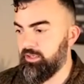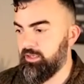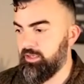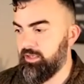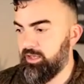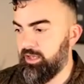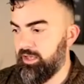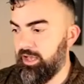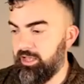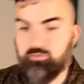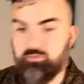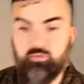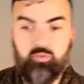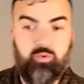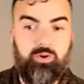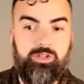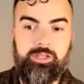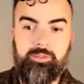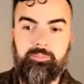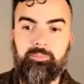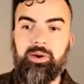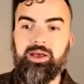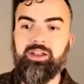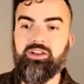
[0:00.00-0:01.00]
has
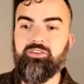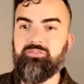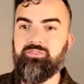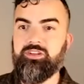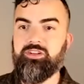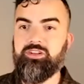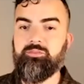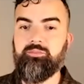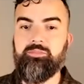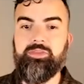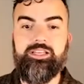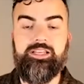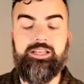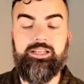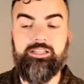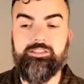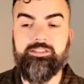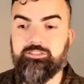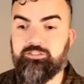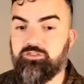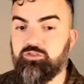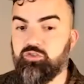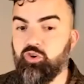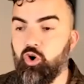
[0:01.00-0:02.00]
really benefited me in
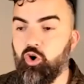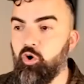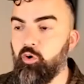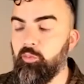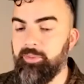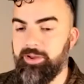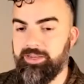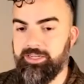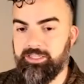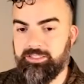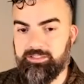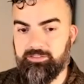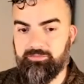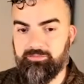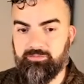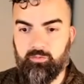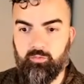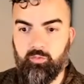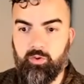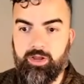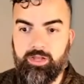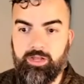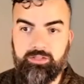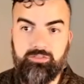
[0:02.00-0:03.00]
so many different
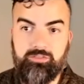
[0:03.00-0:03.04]
ways. For